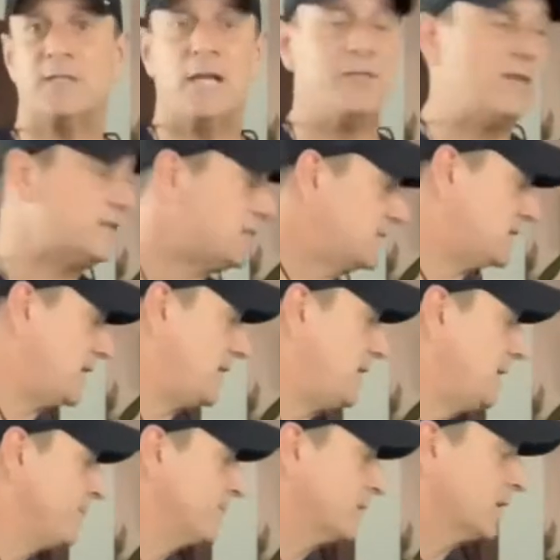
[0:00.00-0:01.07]
Now this is a
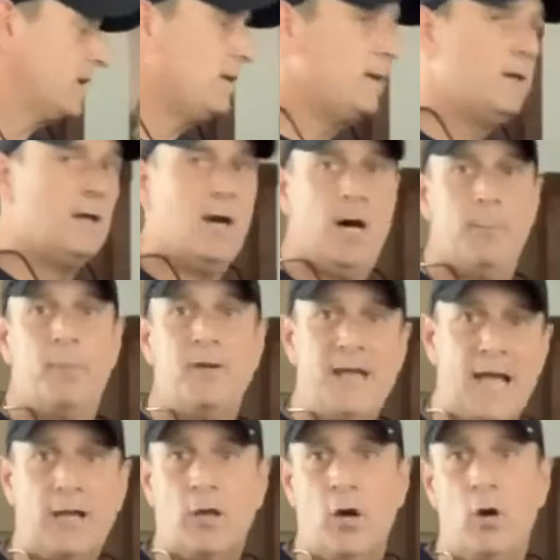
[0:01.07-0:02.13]

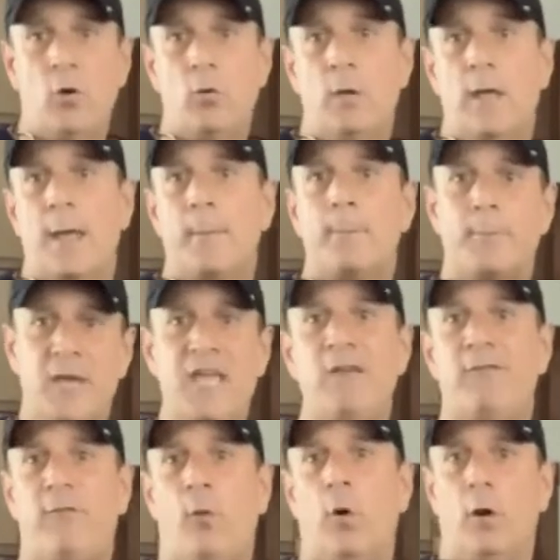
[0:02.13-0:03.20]
Bonneco
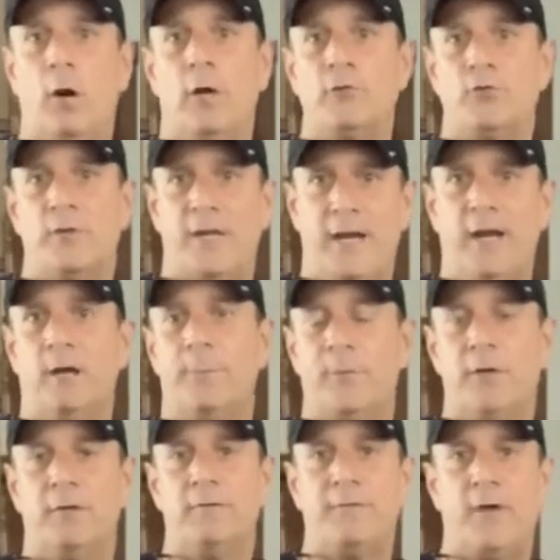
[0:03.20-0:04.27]
P400 air
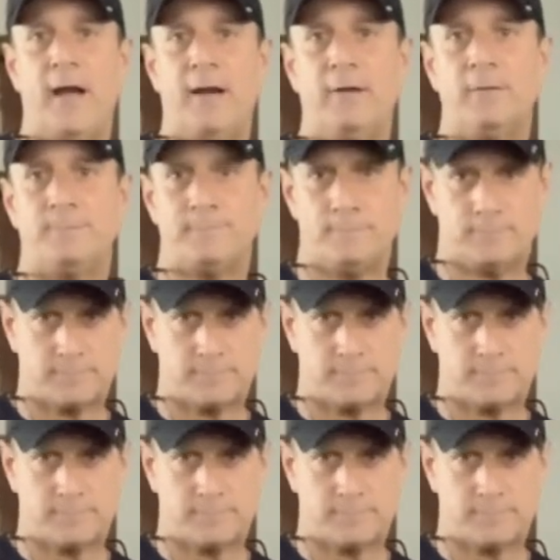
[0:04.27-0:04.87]
purifier,